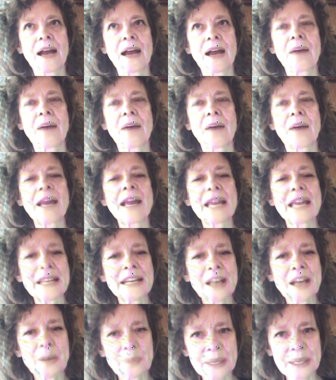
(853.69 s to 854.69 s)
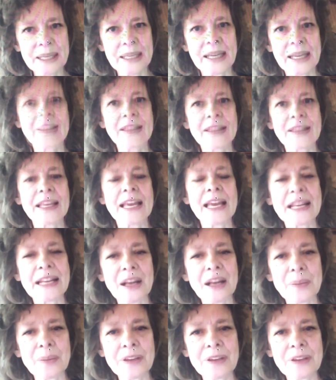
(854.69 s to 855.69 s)
NLP and the
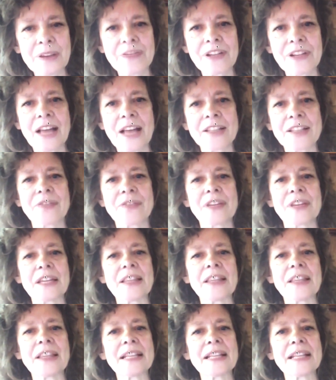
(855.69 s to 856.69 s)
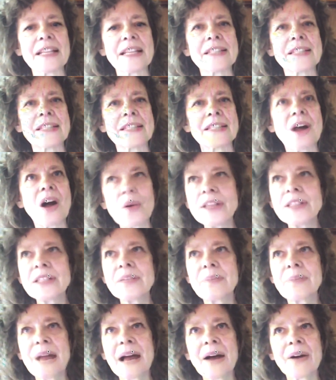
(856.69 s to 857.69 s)
NLP philosophy, that it's always
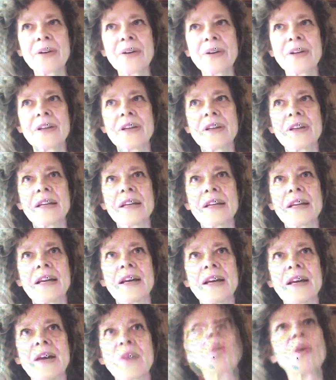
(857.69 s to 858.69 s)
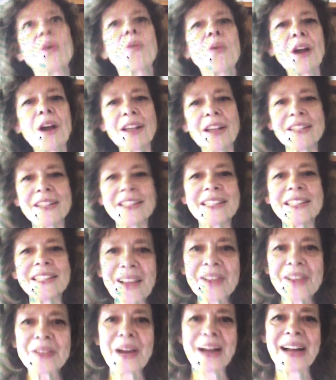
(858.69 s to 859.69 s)
about, we're on
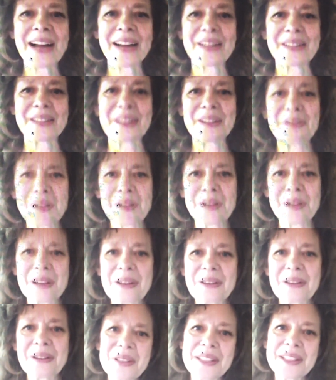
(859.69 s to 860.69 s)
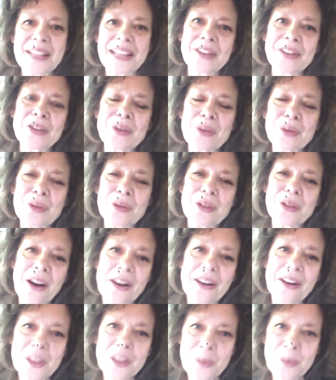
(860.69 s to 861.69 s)
solid ground if we're staying true to our
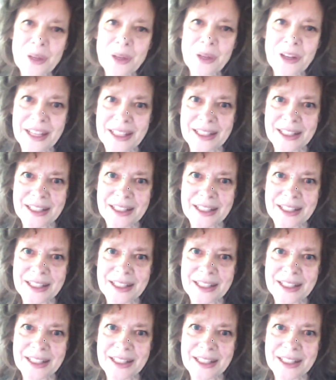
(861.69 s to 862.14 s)
experience.